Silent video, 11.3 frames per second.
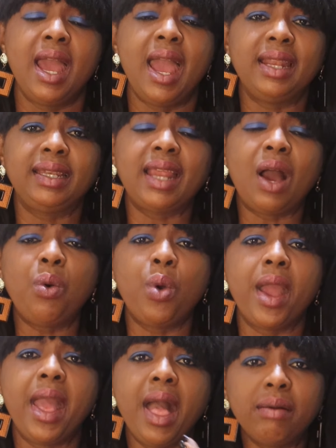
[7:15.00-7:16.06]
and that
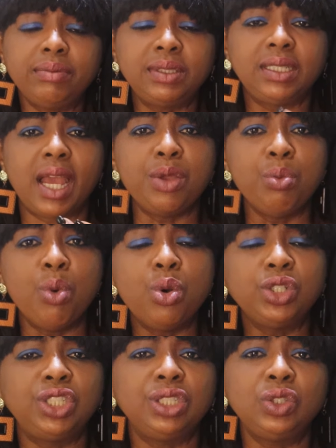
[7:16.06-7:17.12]
will help their
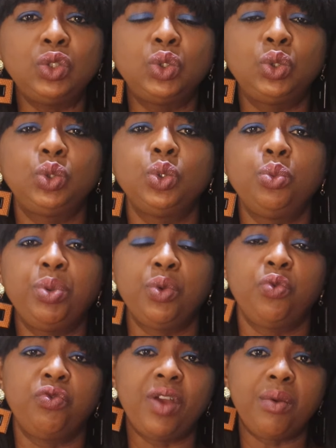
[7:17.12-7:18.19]
emotions to
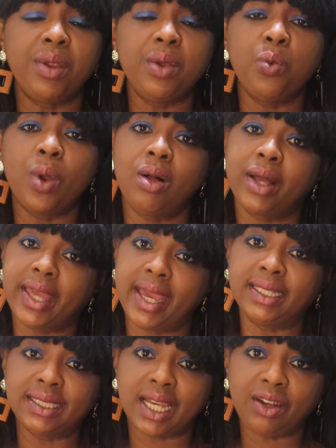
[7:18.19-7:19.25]
be very well
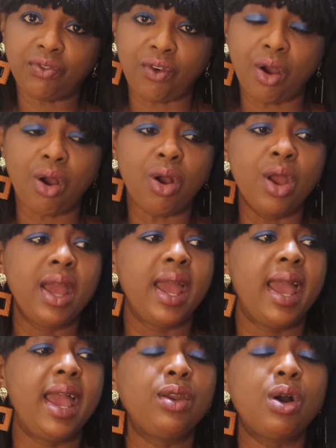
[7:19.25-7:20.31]
catered for.
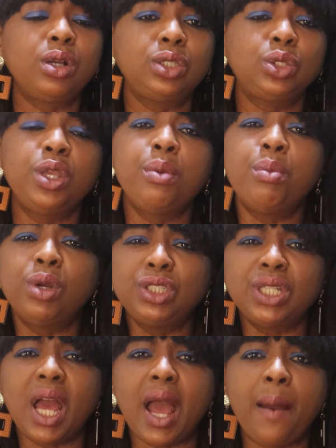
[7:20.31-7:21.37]
And also,
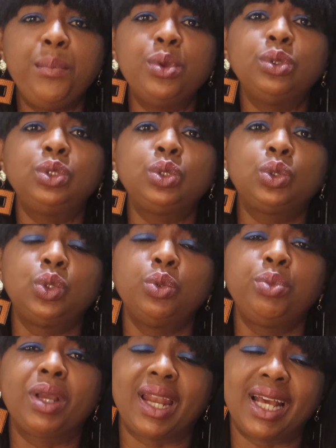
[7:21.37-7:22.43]
emotional abuse
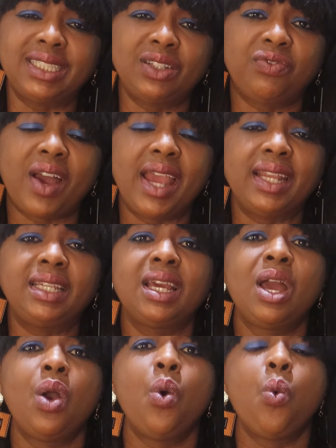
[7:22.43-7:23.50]
could be classified
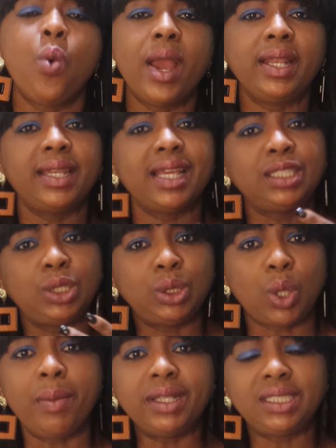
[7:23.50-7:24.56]
when there's
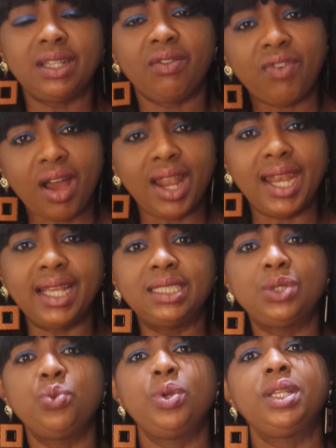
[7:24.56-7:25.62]
domestic
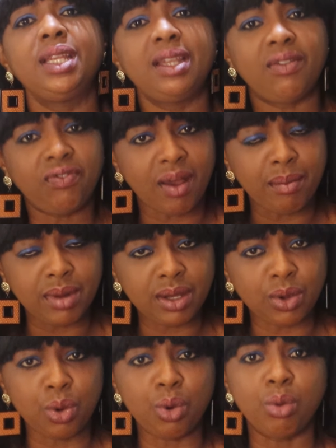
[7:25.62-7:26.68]
violence within the
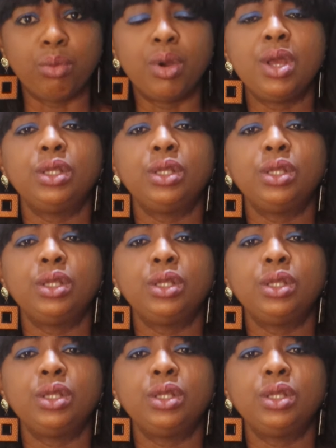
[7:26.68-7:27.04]
family home.